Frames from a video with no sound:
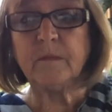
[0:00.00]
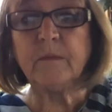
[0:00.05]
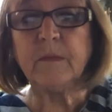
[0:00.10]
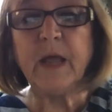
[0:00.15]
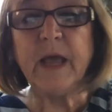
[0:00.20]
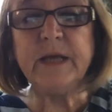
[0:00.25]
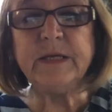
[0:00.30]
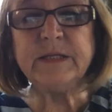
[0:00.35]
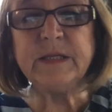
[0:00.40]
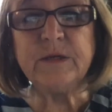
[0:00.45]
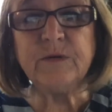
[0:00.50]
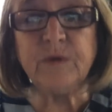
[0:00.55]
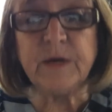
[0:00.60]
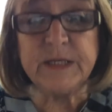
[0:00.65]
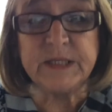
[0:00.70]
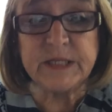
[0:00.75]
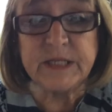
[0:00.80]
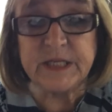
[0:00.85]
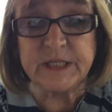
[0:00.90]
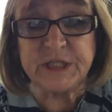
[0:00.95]
Hey,
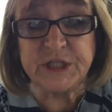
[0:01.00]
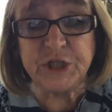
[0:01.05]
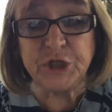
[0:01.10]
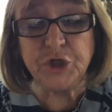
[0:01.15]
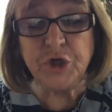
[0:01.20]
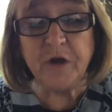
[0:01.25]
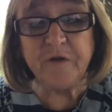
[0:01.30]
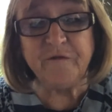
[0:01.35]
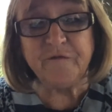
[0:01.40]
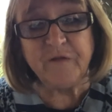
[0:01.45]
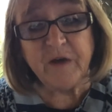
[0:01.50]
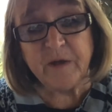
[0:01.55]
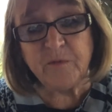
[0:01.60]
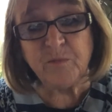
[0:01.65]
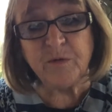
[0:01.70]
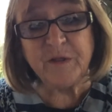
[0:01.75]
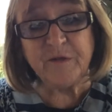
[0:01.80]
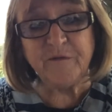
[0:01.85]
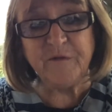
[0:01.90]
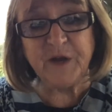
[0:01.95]
SonRise Kids, did you have fun
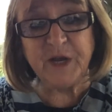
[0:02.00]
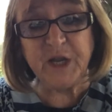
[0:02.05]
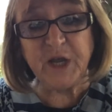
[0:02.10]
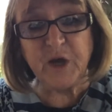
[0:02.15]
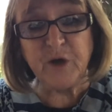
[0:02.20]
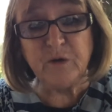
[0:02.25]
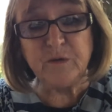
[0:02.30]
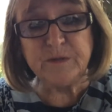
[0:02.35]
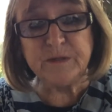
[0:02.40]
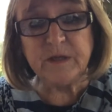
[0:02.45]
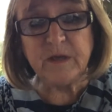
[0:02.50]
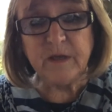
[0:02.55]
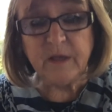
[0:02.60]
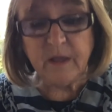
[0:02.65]
with the videos?